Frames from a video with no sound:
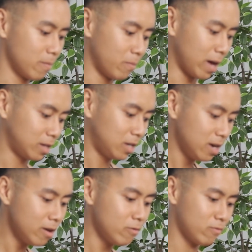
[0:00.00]
But
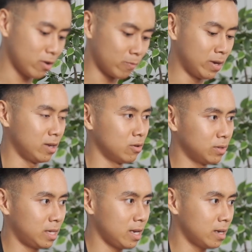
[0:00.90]
here we'll be
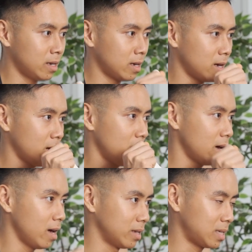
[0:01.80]
using
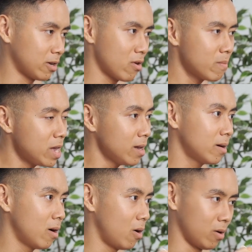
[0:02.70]
a ceramic
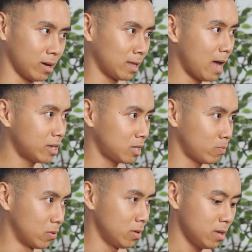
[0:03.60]
or glass
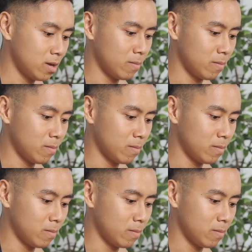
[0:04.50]
spoon